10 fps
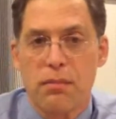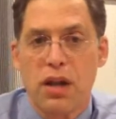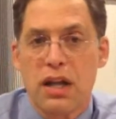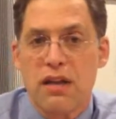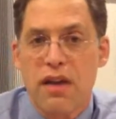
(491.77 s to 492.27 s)

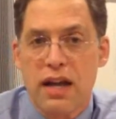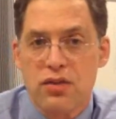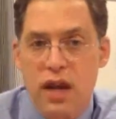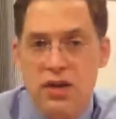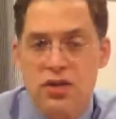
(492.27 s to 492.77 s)
plenty of
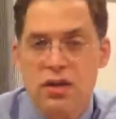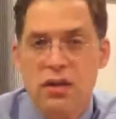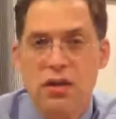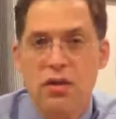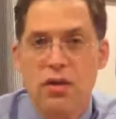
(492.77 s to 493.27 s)
hydration,
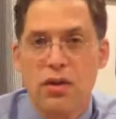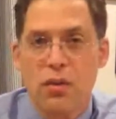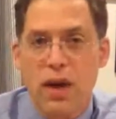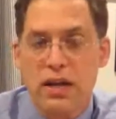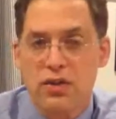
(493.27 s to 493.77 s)

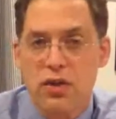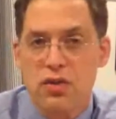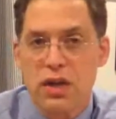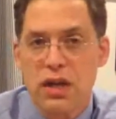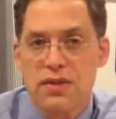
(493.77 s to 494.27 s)
the right
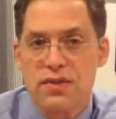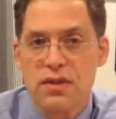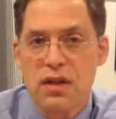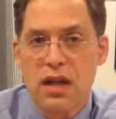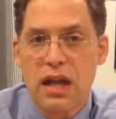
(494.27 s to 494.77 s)
nutrients,